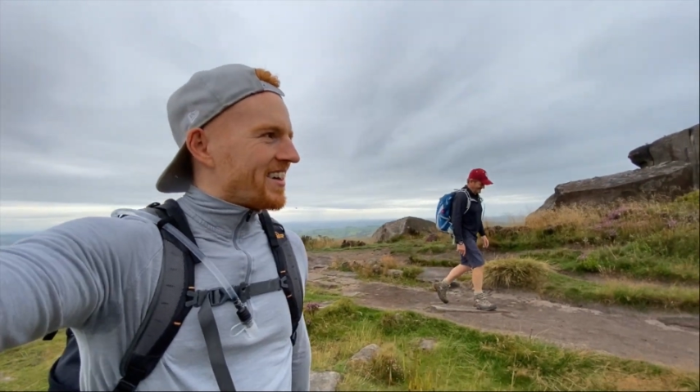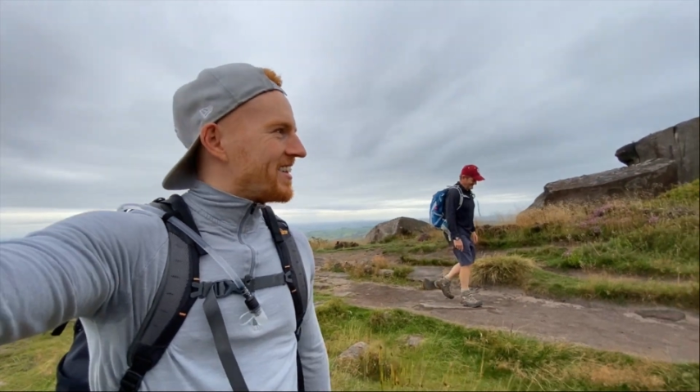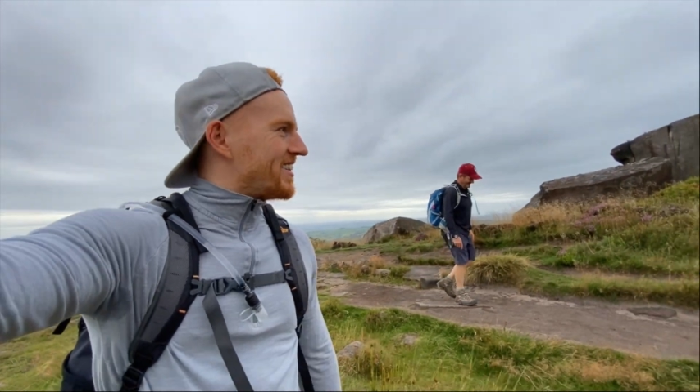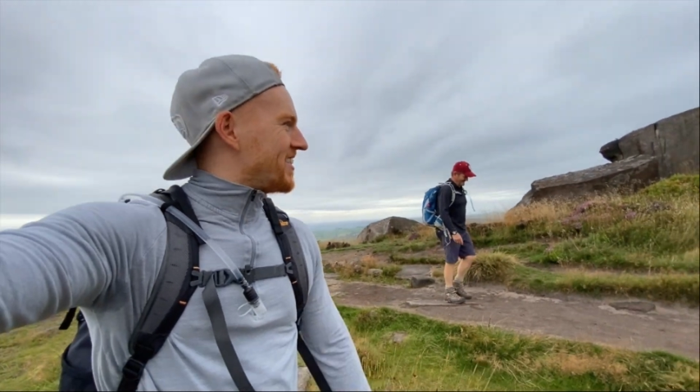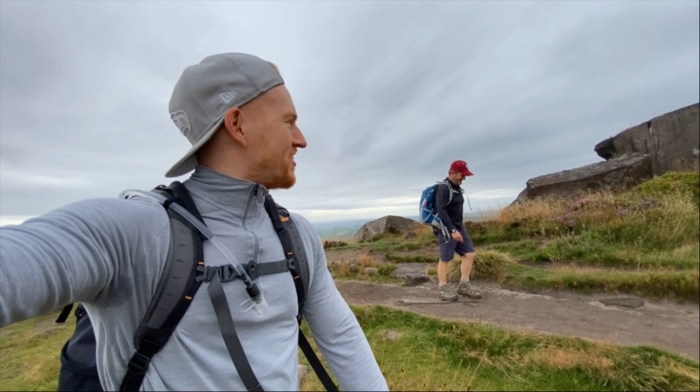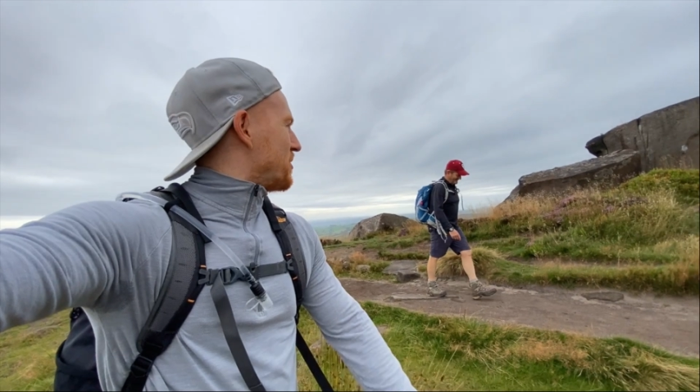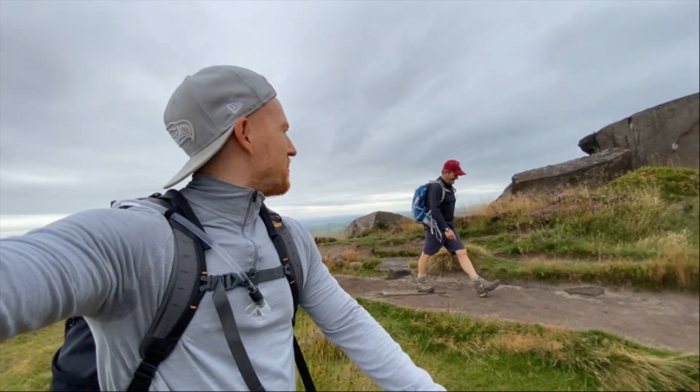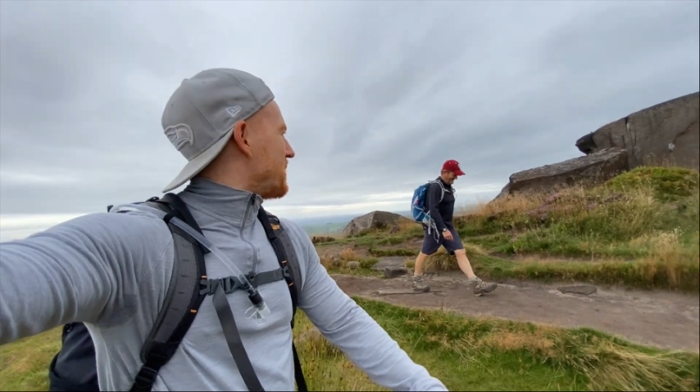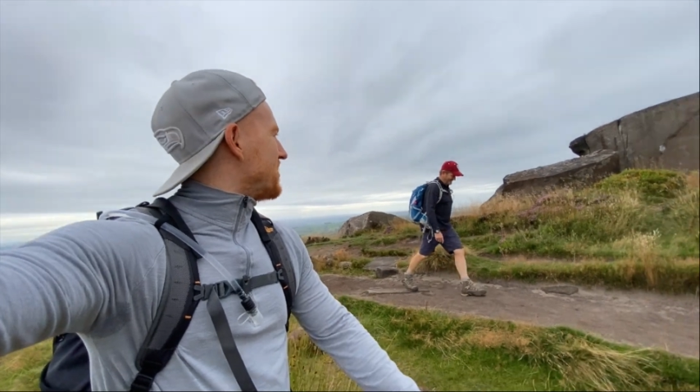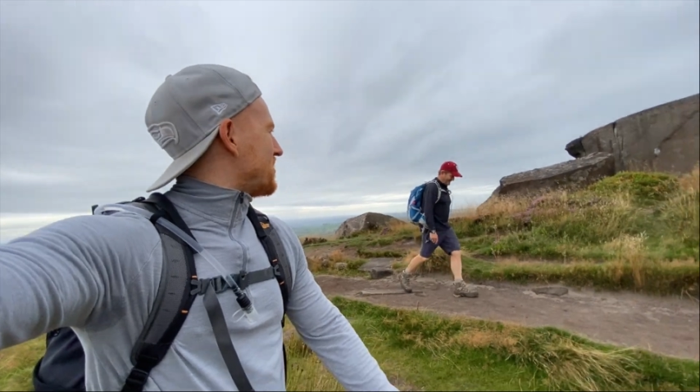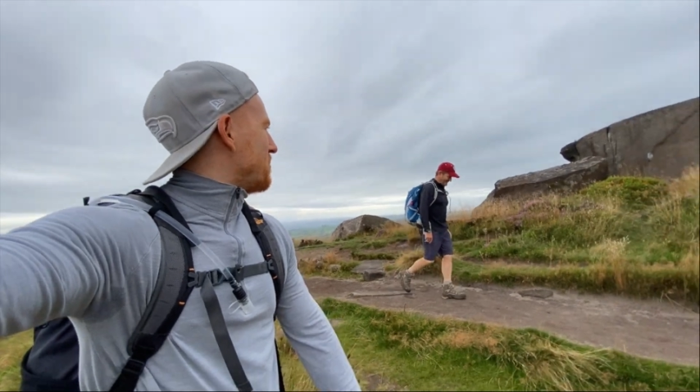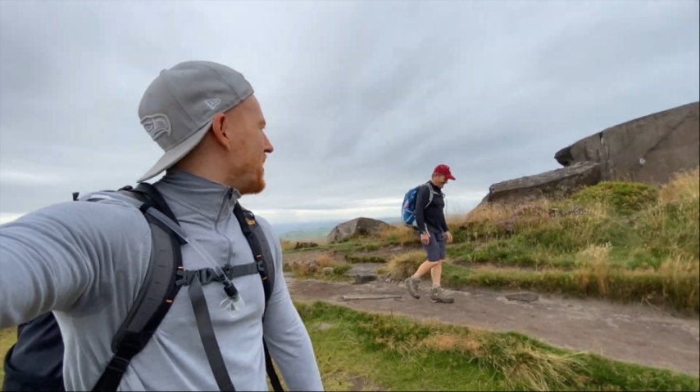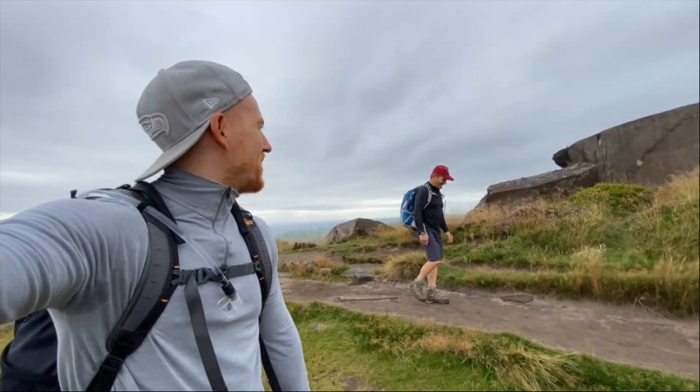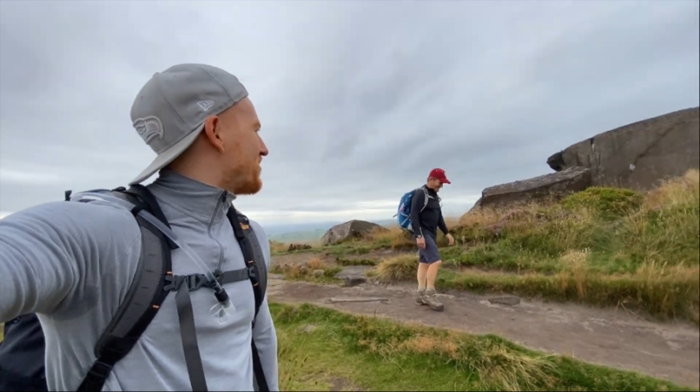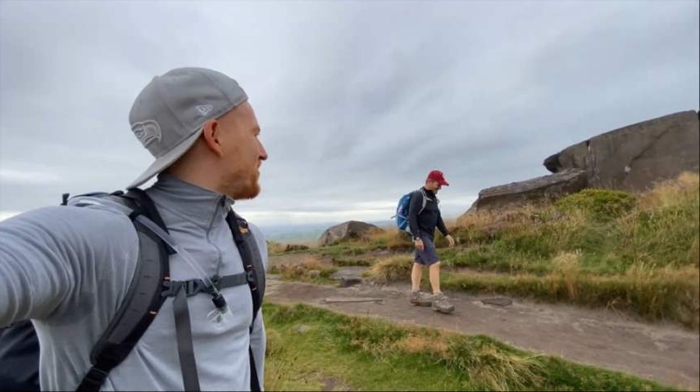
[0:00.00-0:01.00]
This is a piece of
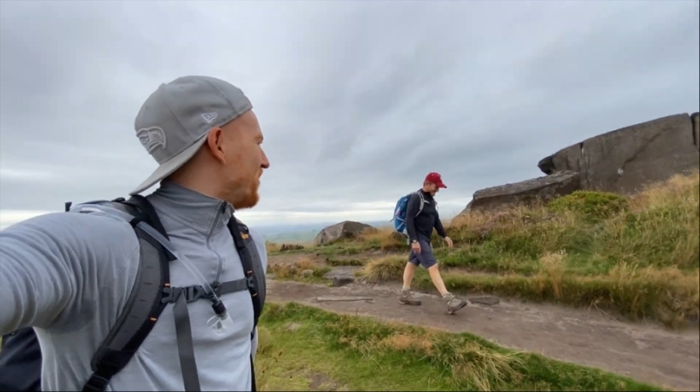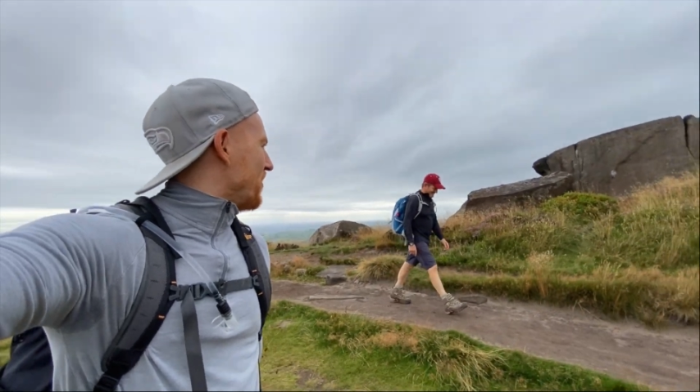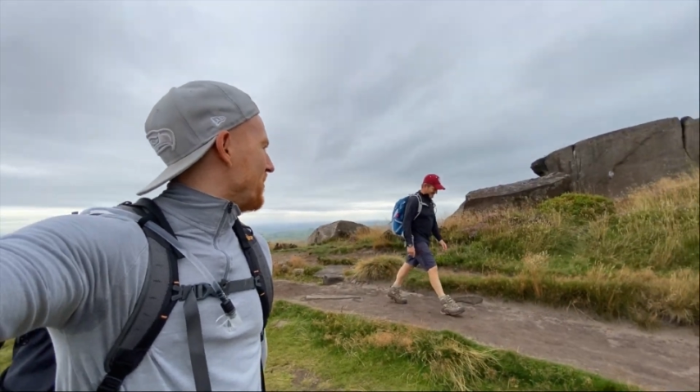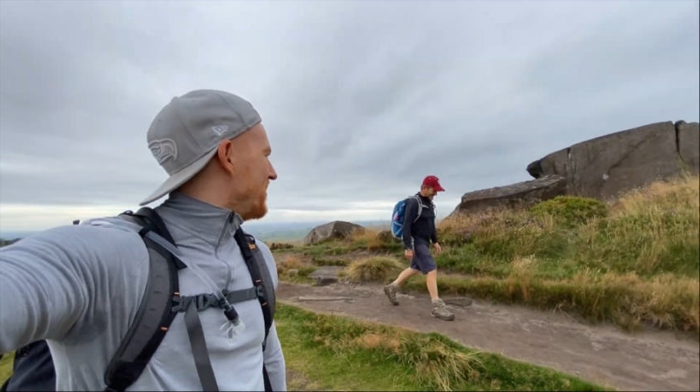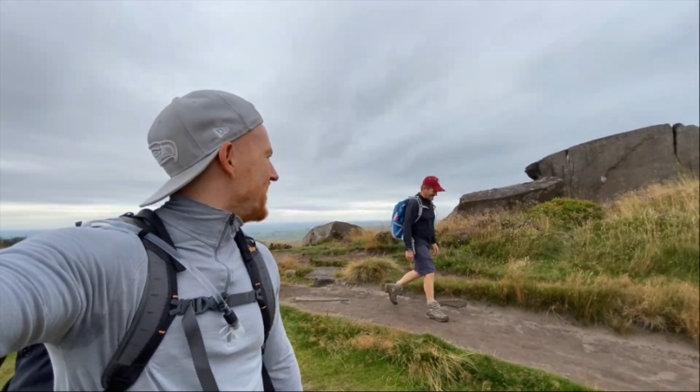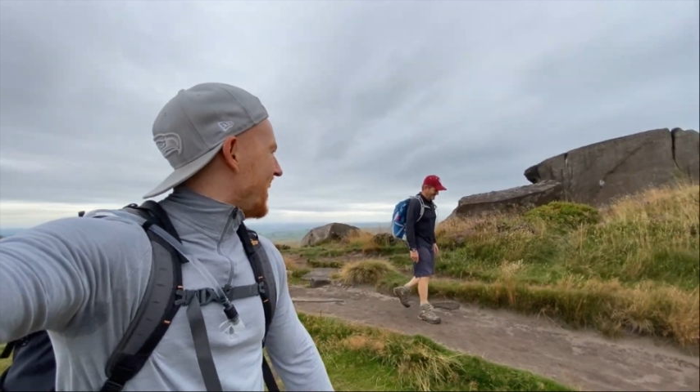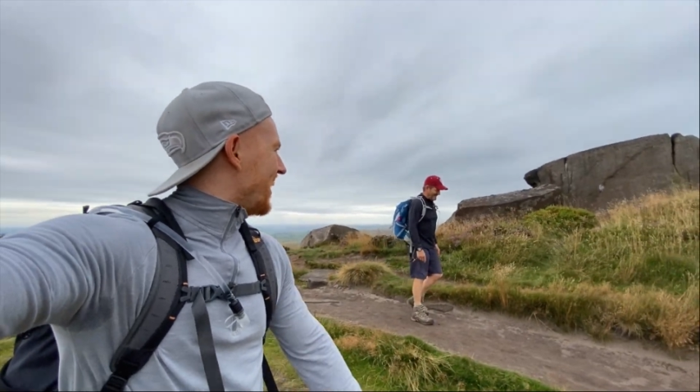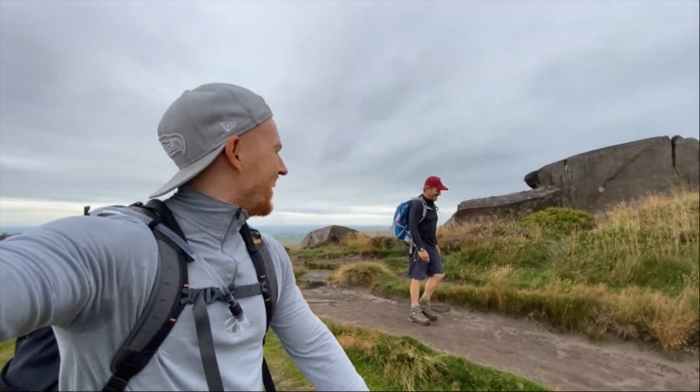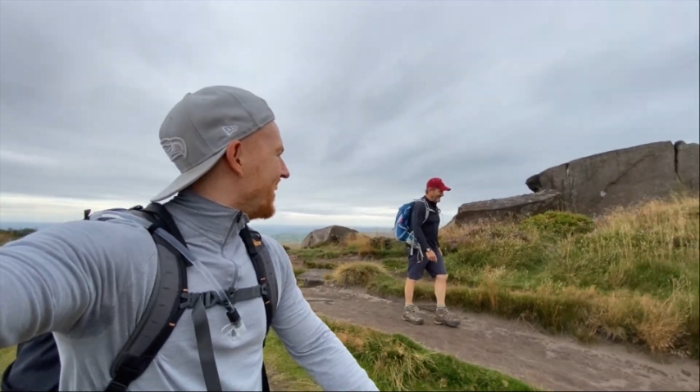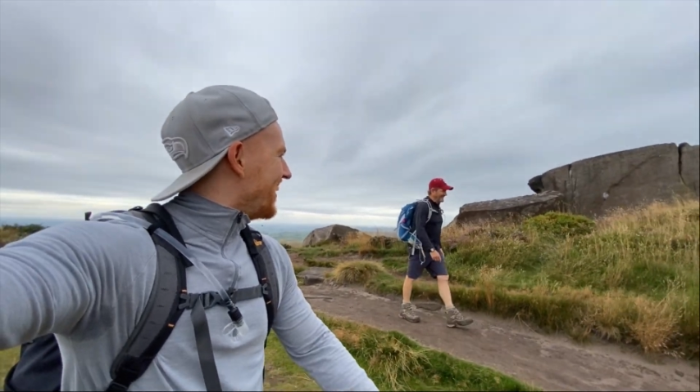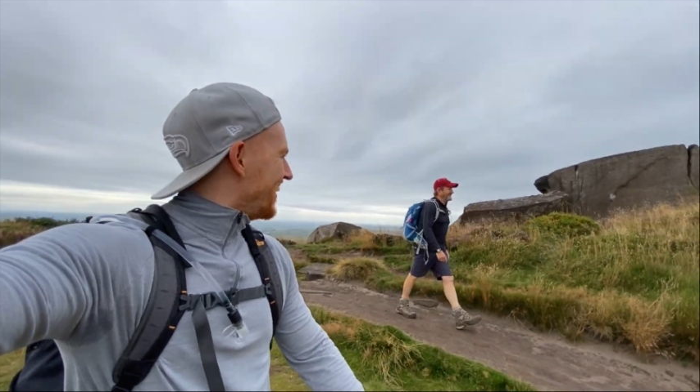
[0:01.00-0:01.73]
piss for him, isn't it?